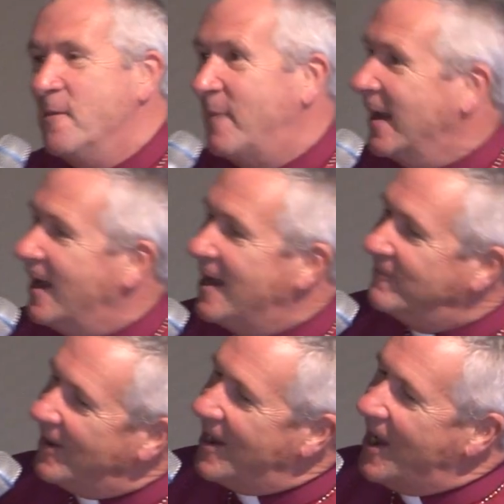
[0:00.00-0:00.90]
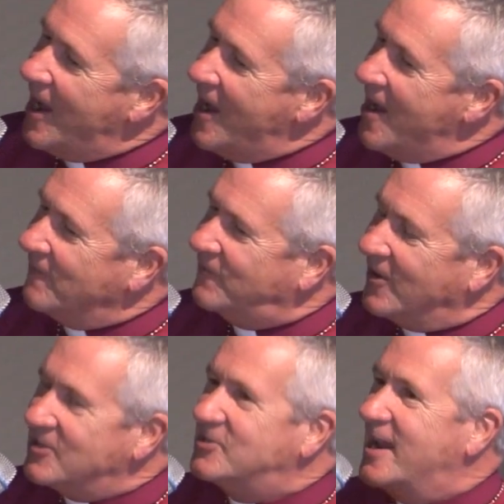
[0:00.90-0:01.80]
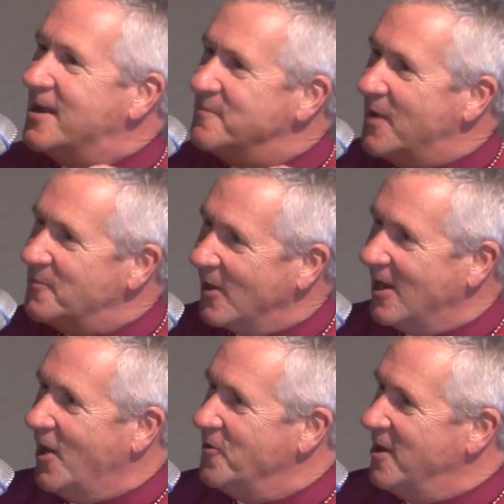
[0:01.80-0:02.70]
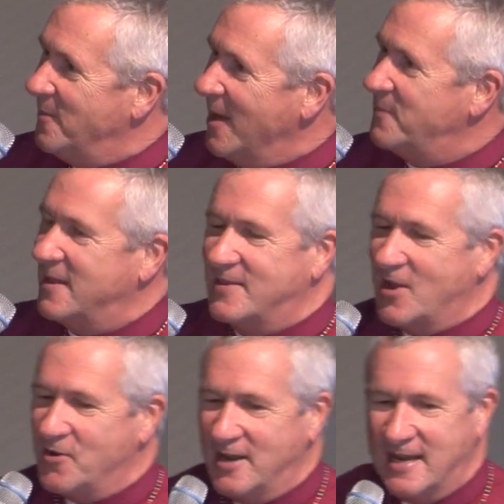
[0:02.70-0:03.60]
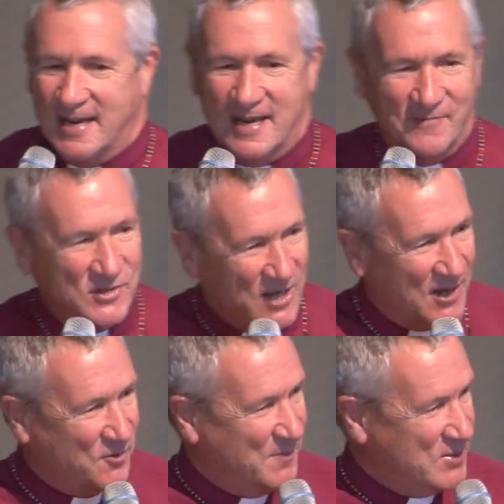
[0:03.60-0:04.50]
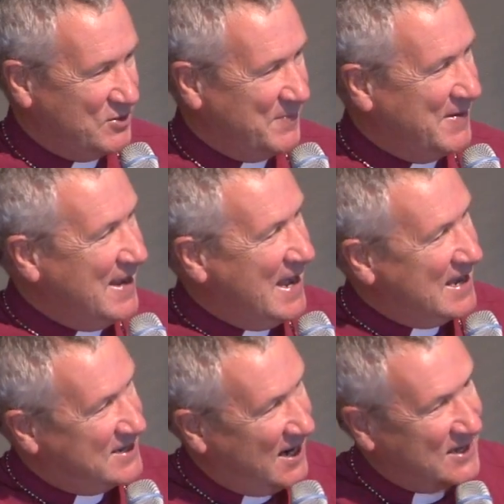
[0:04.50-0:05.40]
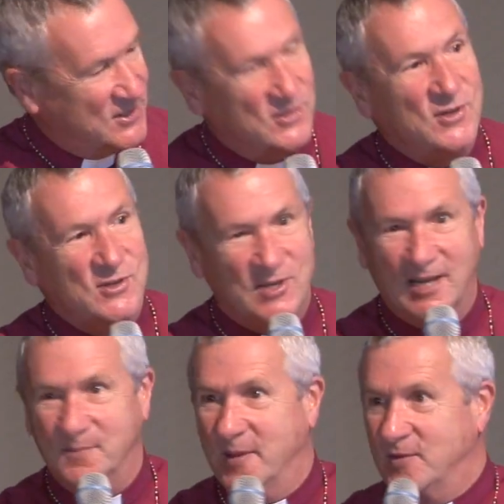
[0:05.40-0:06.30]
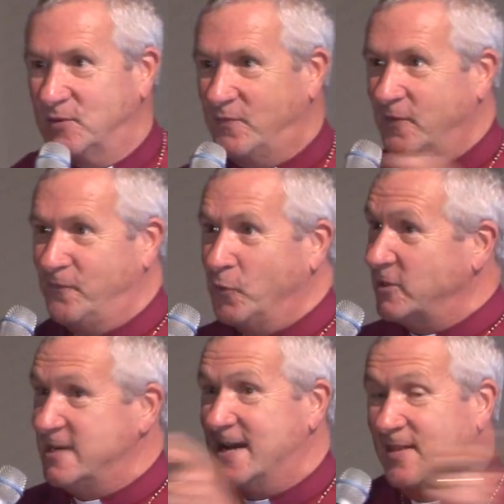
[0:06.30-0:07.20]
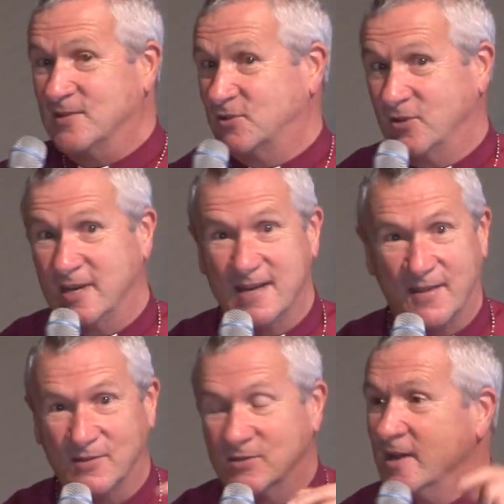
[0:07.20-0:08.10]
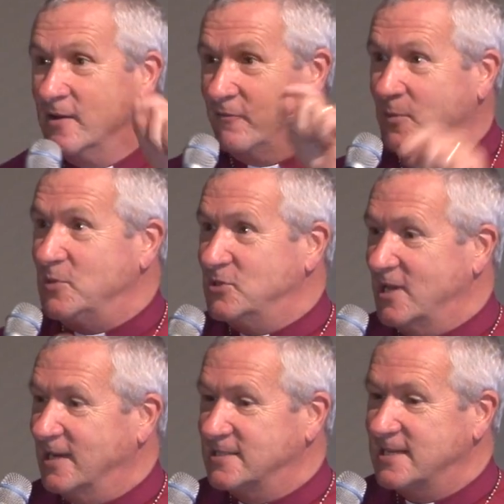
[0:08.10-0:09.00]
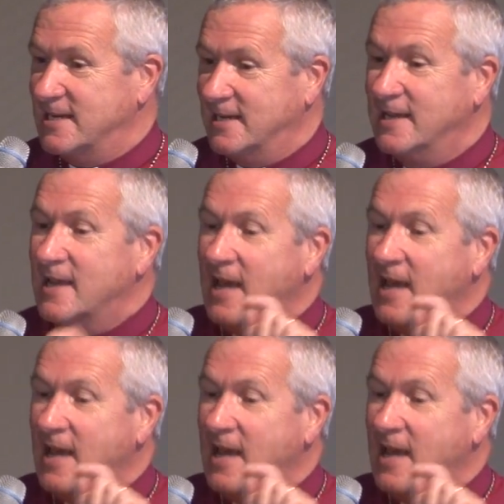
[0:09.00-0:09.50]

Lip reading: But I've got to say I'm not alone. I might be the only evangelical bishop diocese in New Zealand, but there's 13 others from New Zealand here.